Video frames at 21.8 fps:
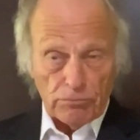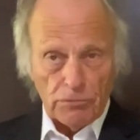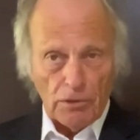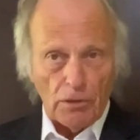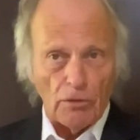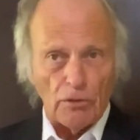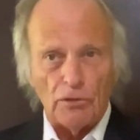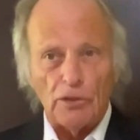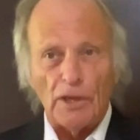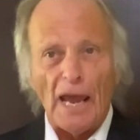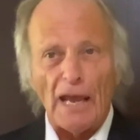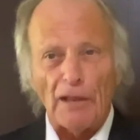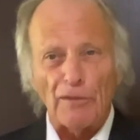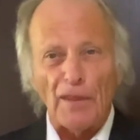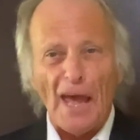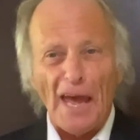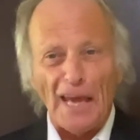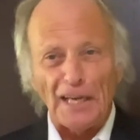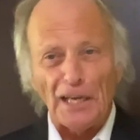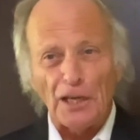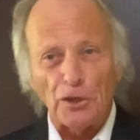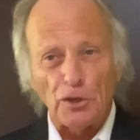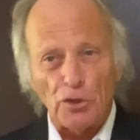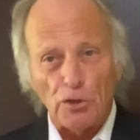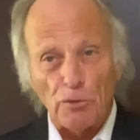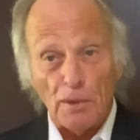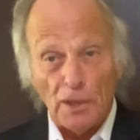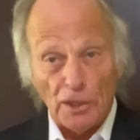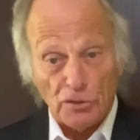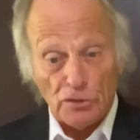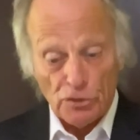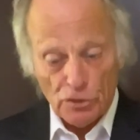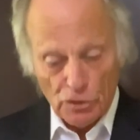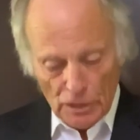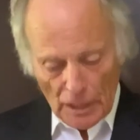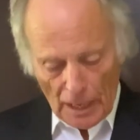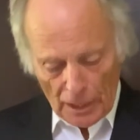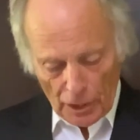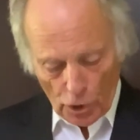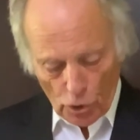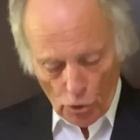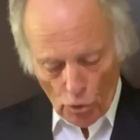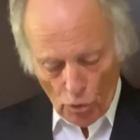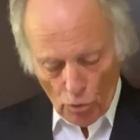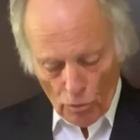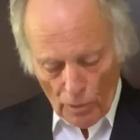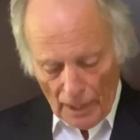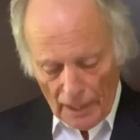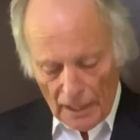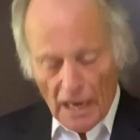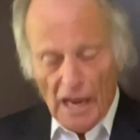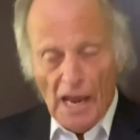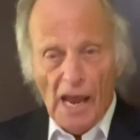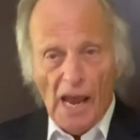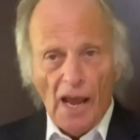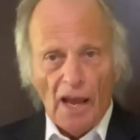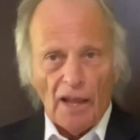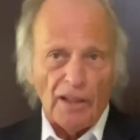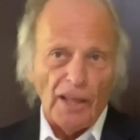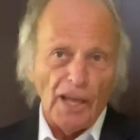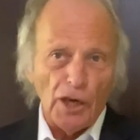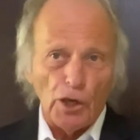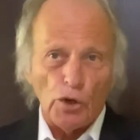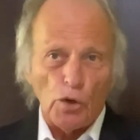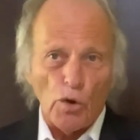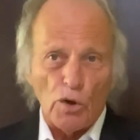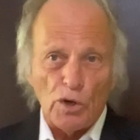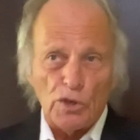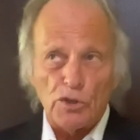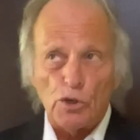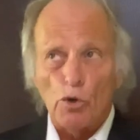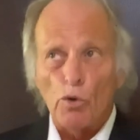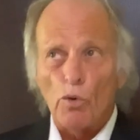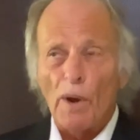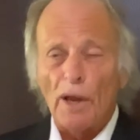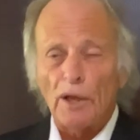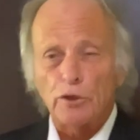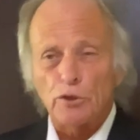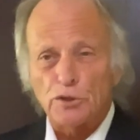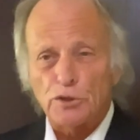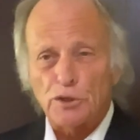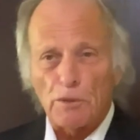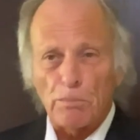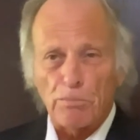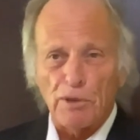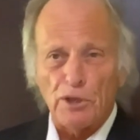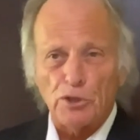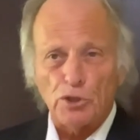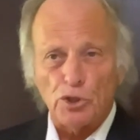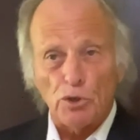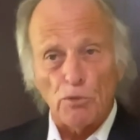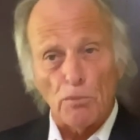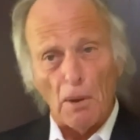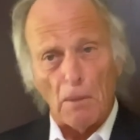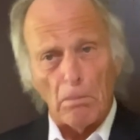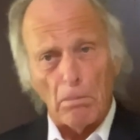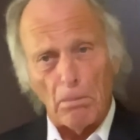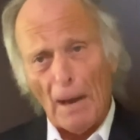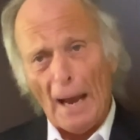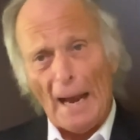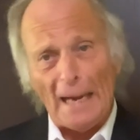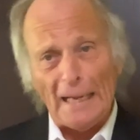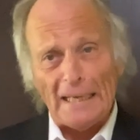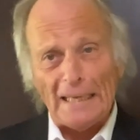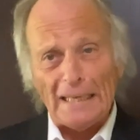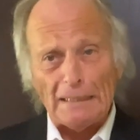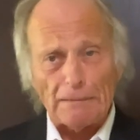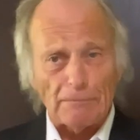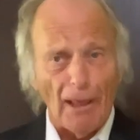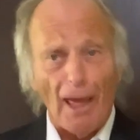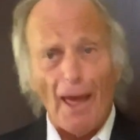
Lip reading: Well, we got that into the mix. It's kind of cool, right? And then, of course, who enters the picture but Biden?